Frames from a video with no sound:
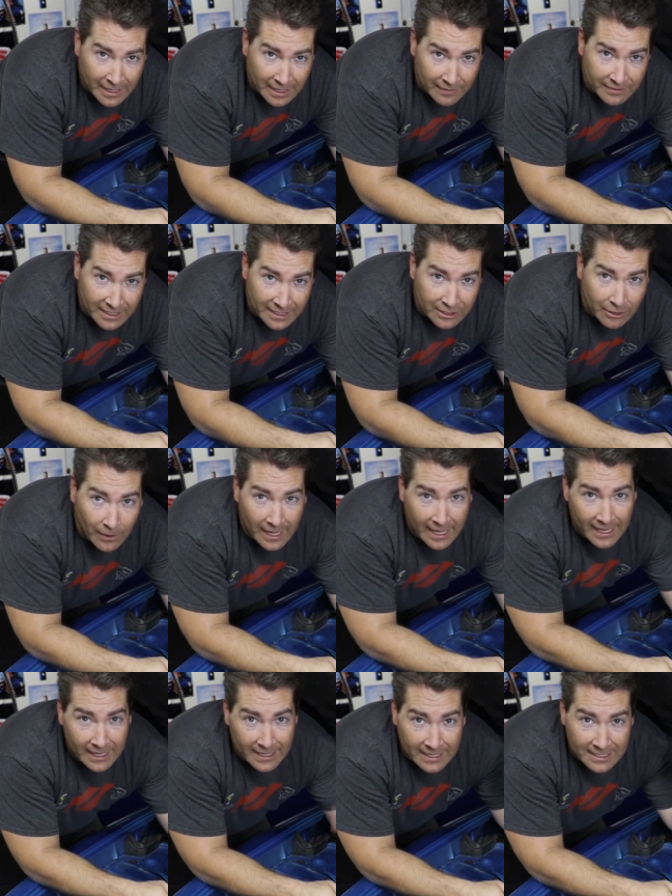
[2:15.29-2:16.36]
If you did, go
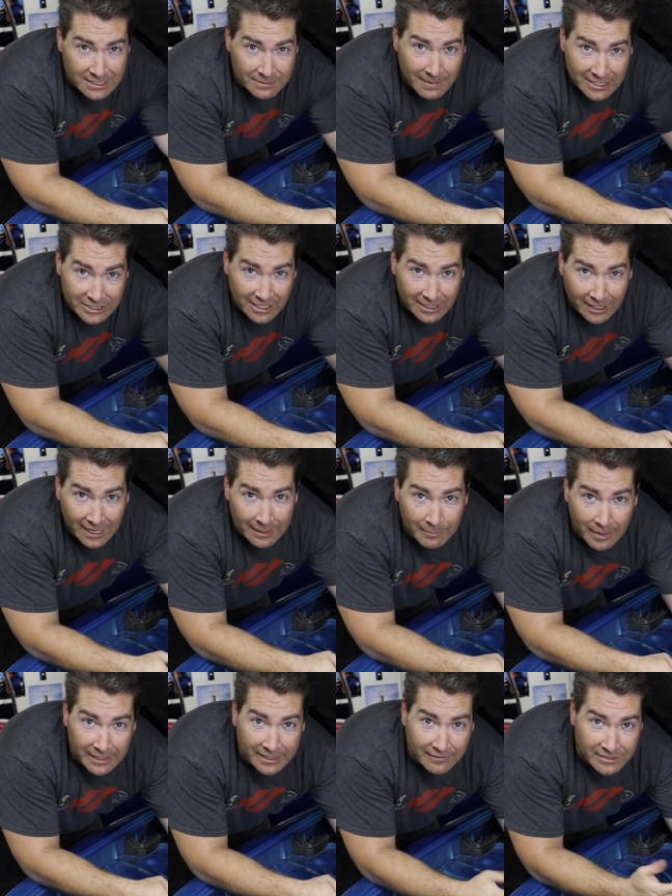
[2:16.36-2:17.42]
ahead and smash that like
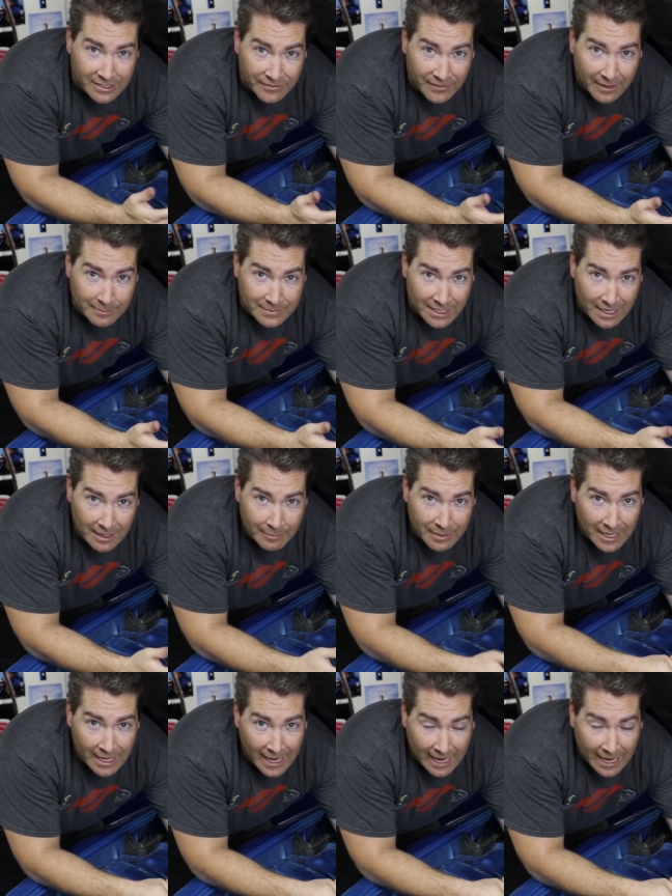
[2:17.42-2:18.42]
button, give us a thumbs up.